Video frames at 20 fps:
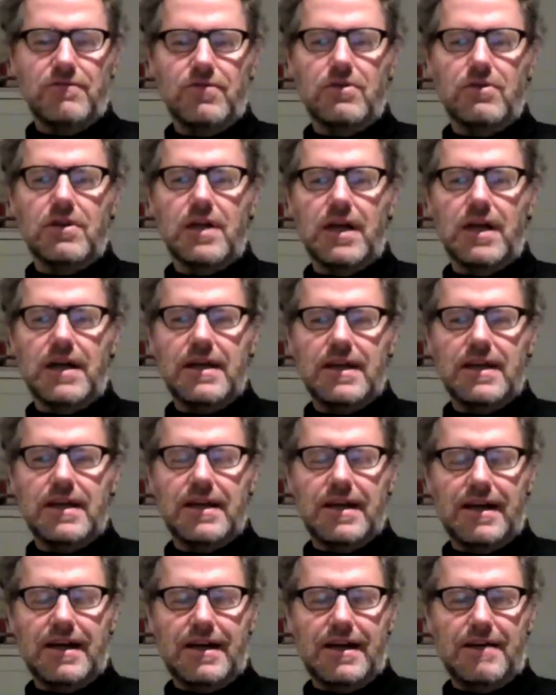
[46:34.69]
if you
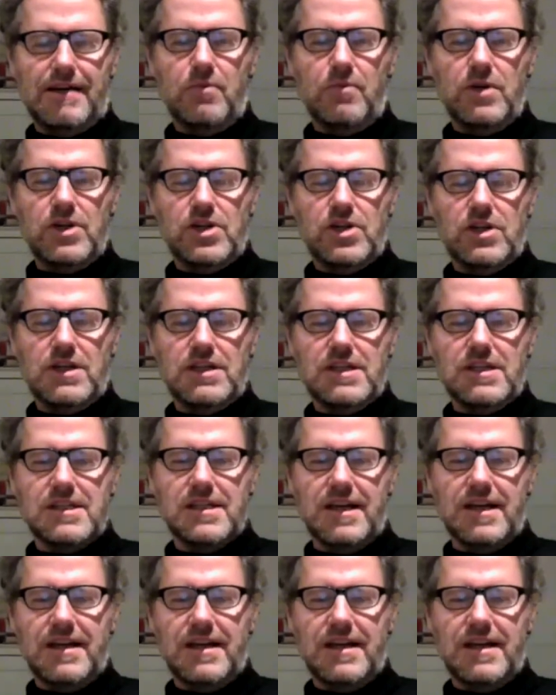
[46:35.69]
like, um, which is